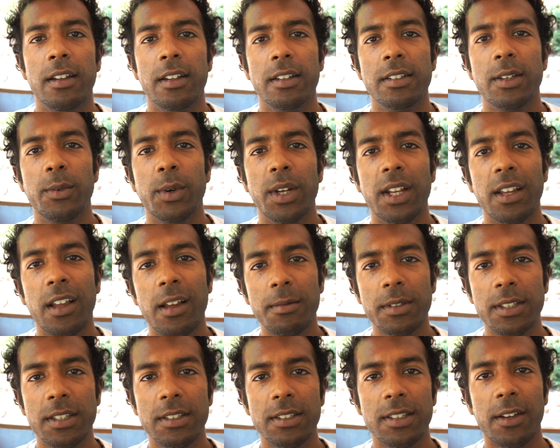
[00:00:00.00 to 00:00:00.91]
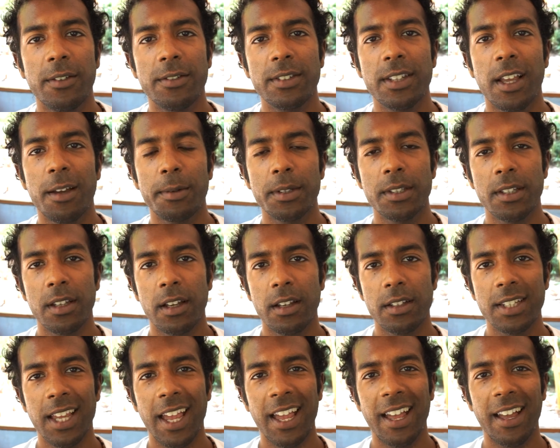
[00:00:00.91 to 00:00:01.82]
So when it comes to self-sabotage,
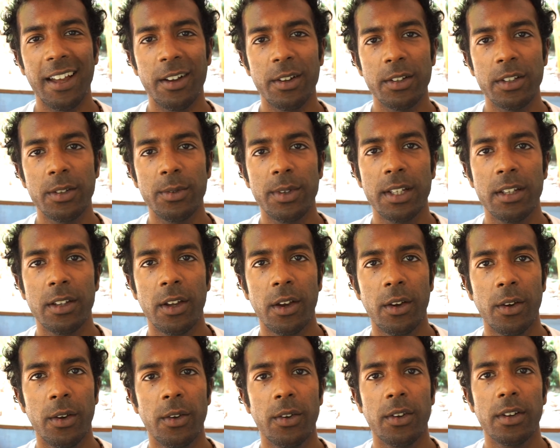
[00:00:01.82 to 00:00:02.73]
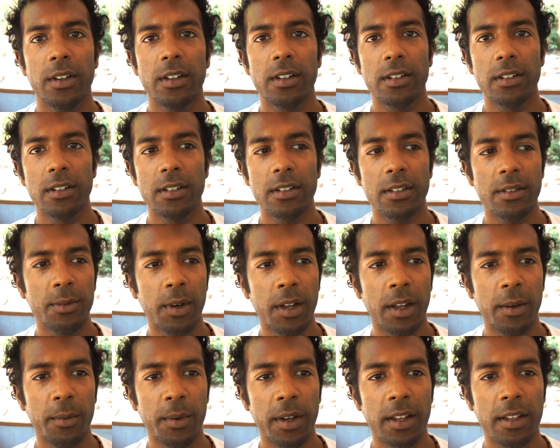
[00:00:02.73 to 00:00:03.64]
how do we know
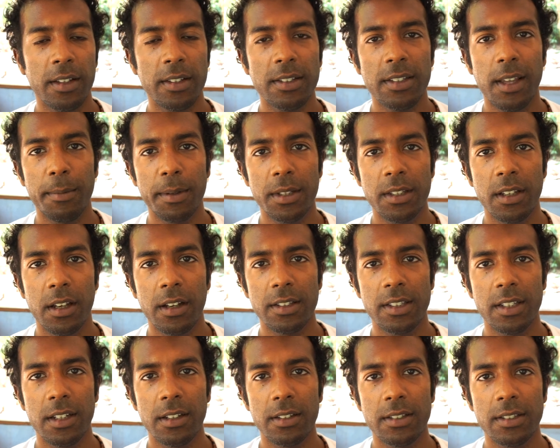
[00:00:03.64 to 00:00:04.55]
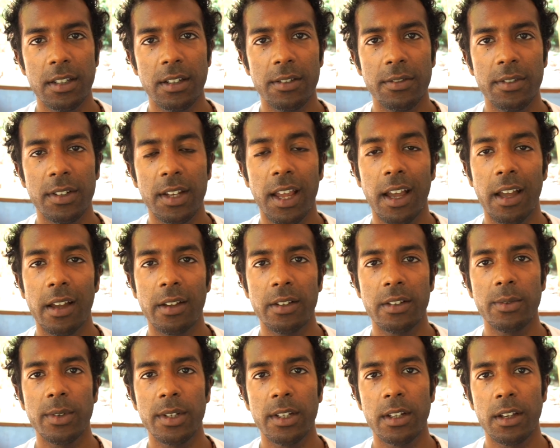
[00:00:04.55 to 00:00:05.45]
where we're sabotaging ourselves, and how
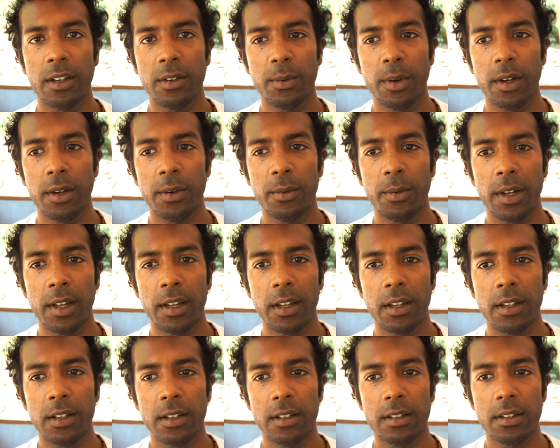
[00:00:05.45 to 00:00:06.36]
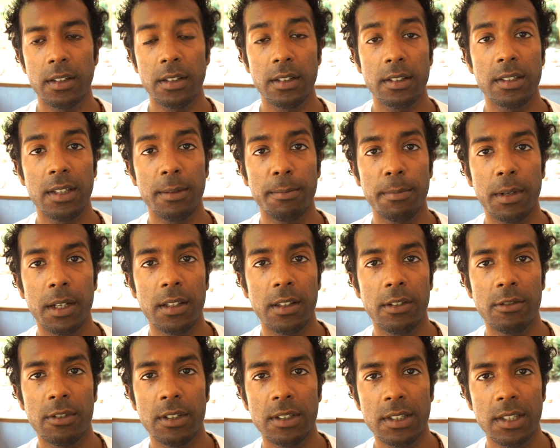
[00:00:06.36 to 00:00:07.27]
do we know where we're just simply the
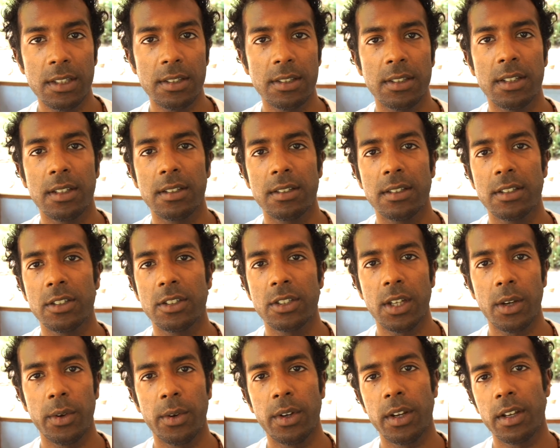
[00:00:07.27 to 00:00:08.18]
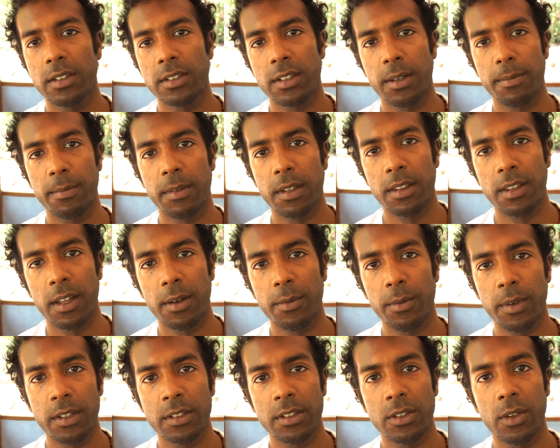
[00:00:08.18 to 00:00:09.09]
resistance showing us something
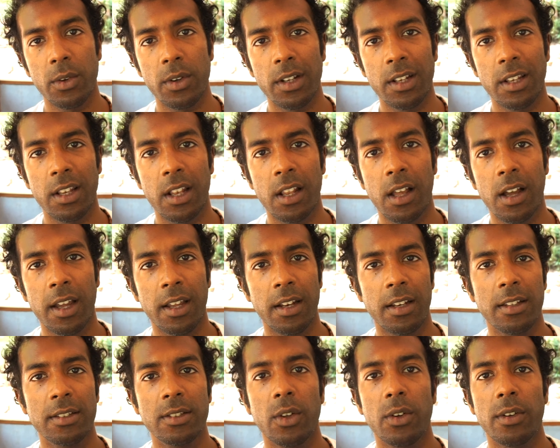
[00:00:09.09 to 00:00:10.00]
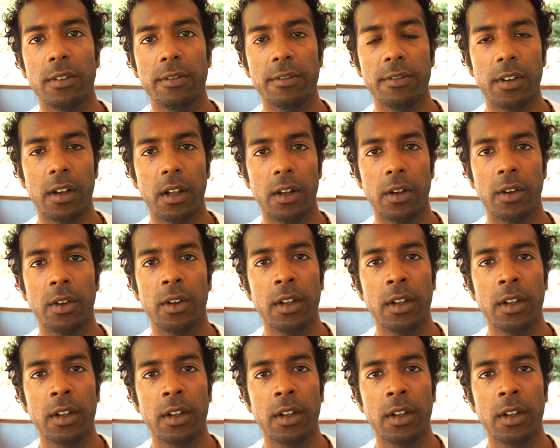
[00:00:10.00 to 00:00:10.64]
that's not in line, it's not in flow?